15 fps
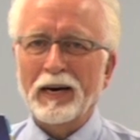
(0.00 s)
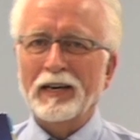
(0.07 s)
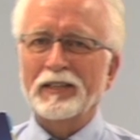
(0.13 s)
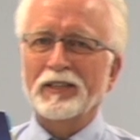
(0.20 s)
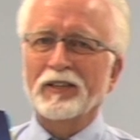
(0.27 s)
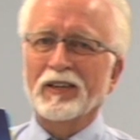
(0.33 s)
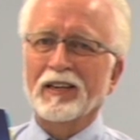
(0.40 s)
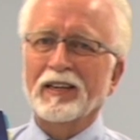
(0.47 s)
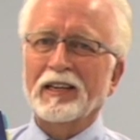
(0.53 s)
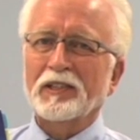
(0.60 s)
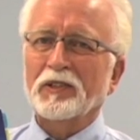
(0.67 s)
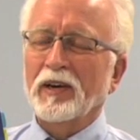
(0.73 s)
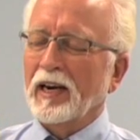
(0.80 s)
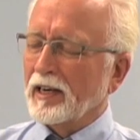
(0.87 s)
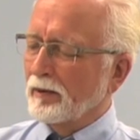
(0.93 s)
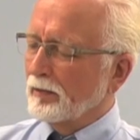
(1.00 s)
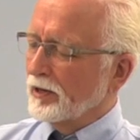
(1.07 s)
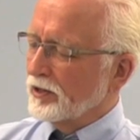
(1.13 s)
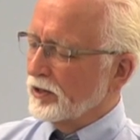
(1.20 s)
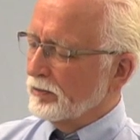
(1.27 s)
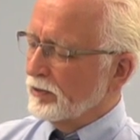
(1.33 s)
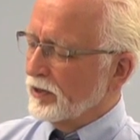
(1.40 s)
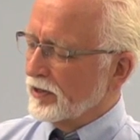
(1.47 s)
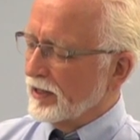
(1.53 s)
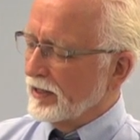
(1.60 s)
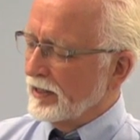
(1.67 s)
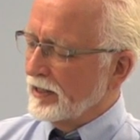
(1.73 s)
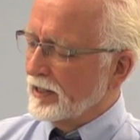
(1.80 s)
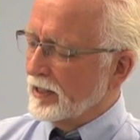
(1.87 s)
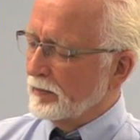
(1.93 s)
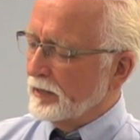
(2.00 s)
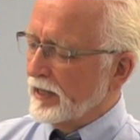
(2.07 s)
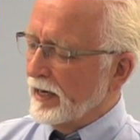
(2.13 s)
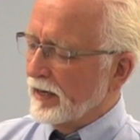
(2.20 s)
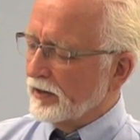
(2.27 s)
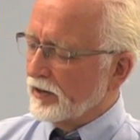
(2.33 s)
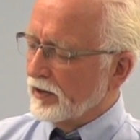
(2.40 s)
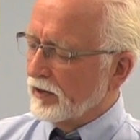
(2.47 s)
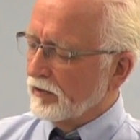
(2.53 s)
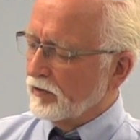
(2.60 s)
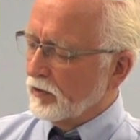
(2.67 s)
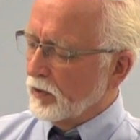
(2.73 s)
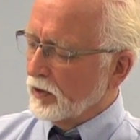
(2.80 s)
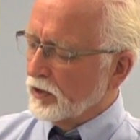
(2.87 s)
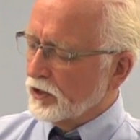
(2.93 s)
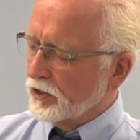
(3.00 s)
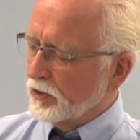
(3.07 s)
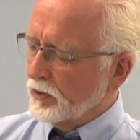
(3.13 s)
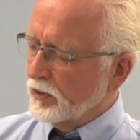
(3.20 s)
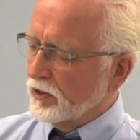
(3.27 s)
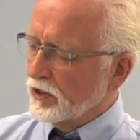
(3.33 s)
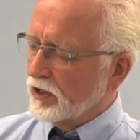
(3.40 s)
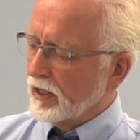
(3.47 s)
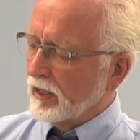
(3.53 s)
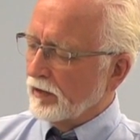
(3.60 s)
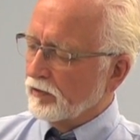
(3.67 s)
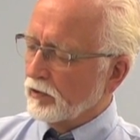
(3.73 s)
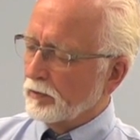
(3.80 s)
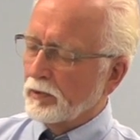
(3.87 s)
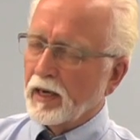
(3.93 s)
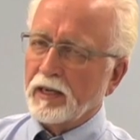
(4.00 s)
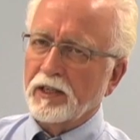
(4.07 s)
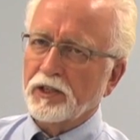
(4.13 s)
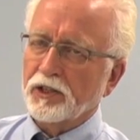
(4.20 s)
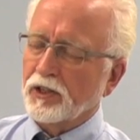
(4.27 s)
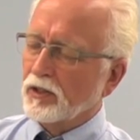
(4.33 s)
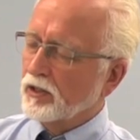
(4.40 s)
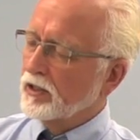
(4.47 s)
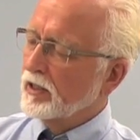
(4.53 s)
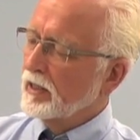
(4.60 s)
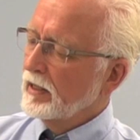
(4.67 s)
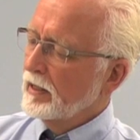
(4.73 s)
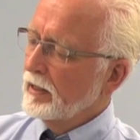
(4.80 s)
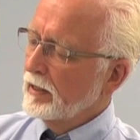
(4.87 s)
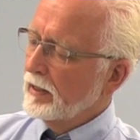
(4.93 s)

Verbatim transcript: practical electroacupuncture book that needs to be out there for students and for practitioners.